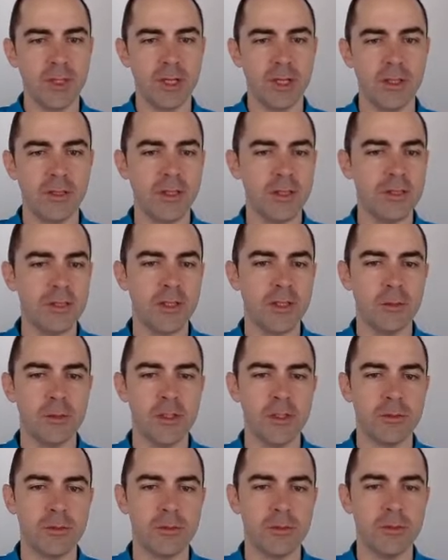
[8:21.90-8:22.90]
And this
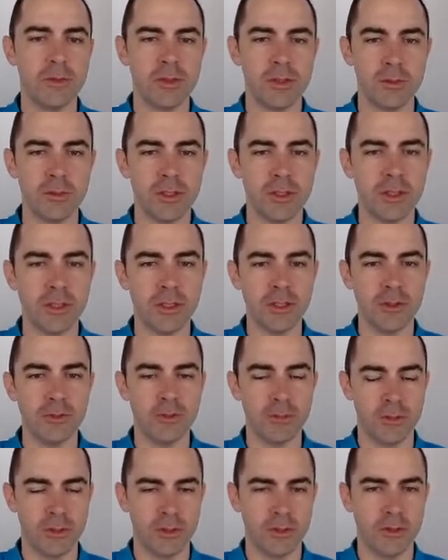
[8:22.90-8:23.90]
update rule, typically
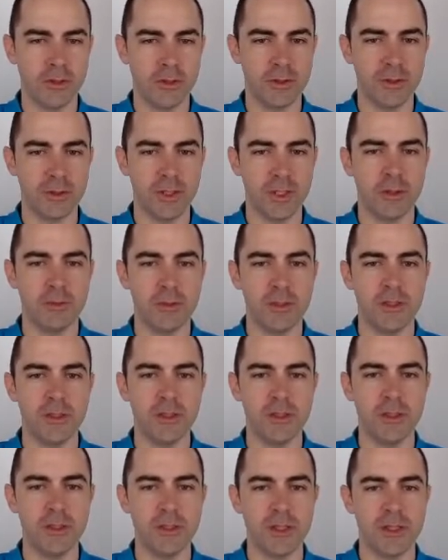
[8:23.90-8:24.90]
what it
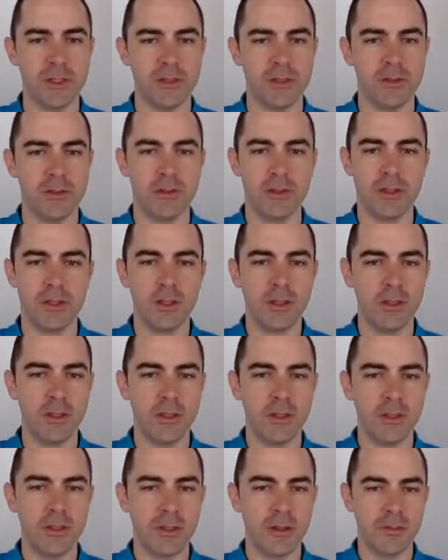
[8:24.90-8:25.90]
happens is that
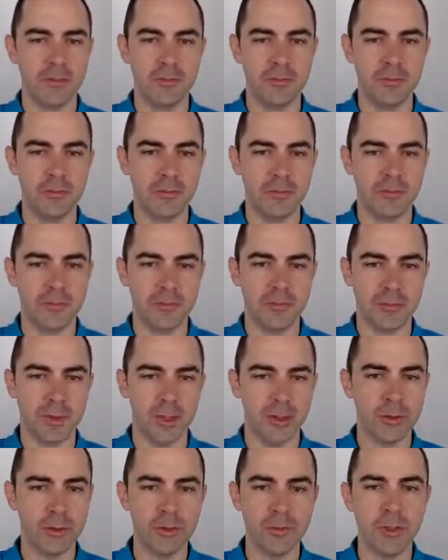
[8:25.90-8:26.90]

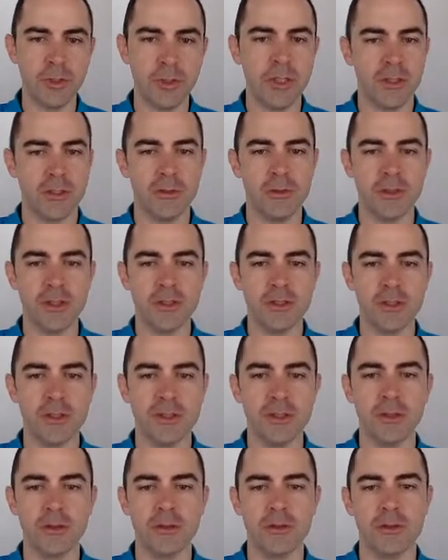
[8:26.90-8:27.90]
it could be a
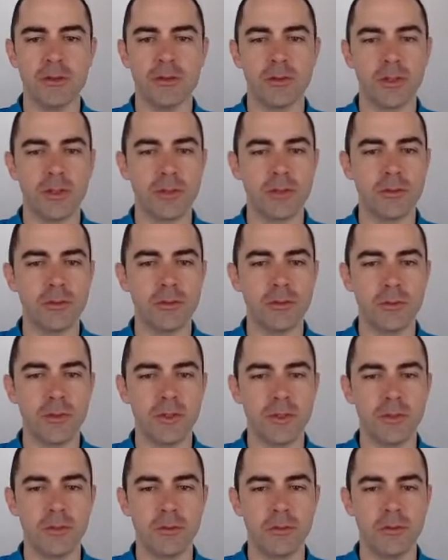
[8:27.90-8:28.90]
heuristic, or it could
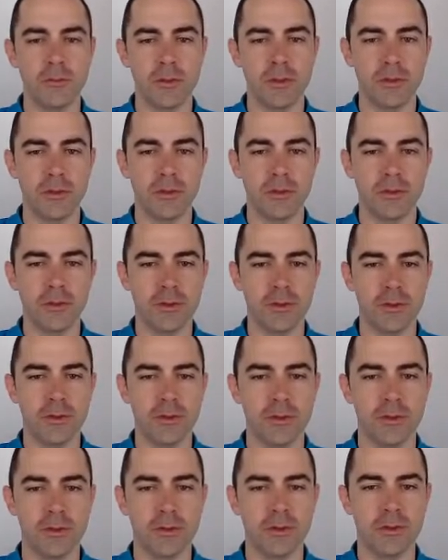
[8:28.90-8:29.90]
be more
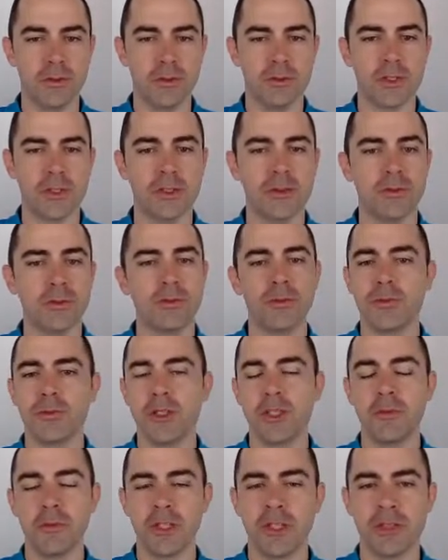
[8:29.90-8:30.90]
focused on trying to
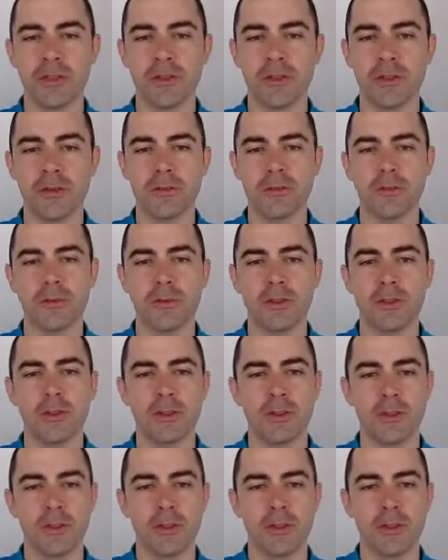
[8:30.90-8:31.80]
minimize some